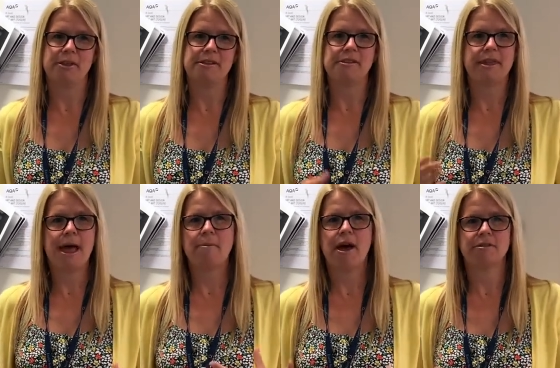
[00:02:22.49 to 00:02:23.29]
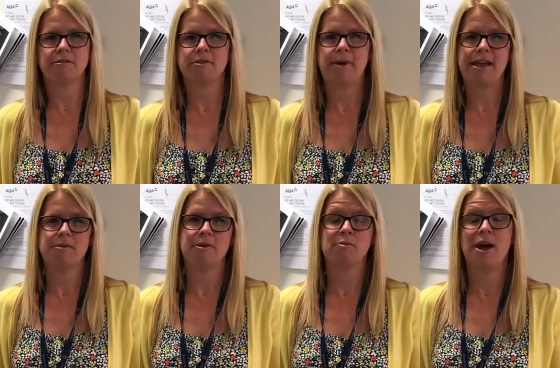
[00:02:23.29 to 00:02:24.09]
This is their personal
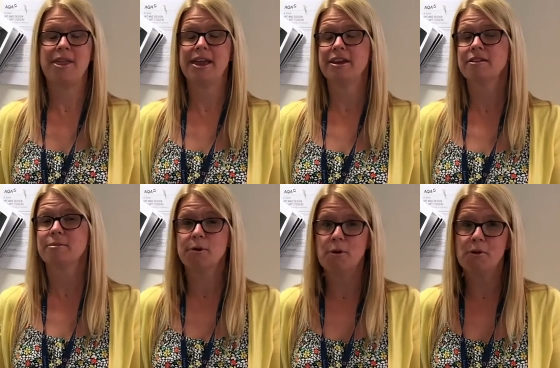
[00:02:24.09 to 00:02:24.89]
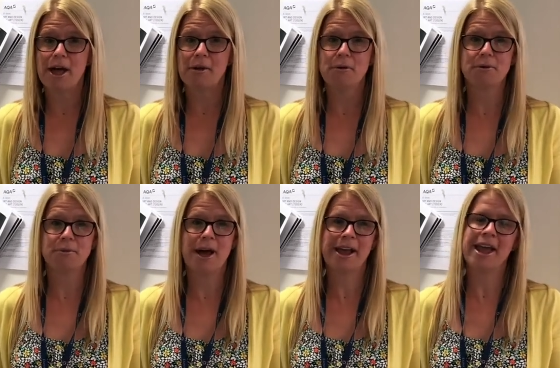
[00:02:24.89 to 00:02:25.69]
space which where they can explore their
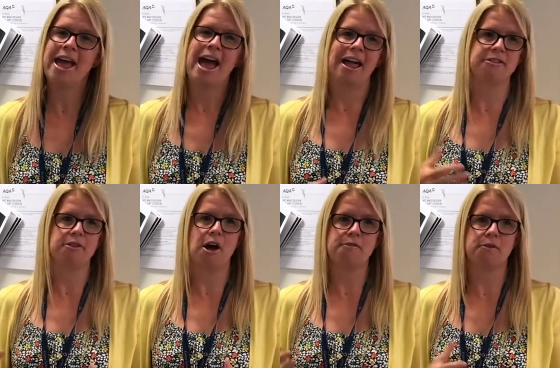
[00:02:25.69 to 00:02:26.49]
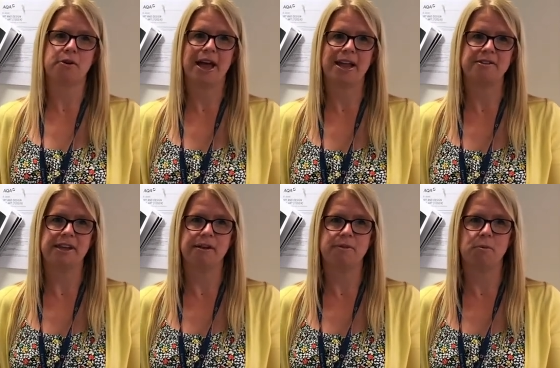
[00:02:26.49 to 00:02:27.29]
coursework and staff are on hand to
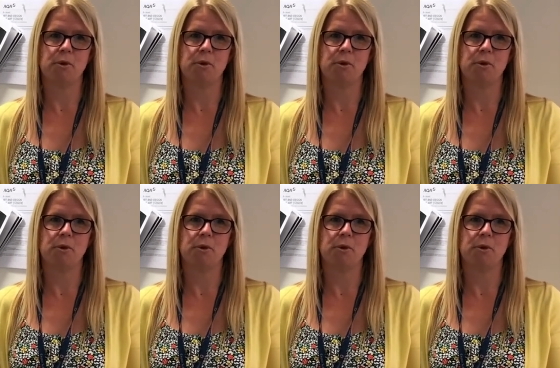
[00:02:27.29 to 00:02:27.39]
give them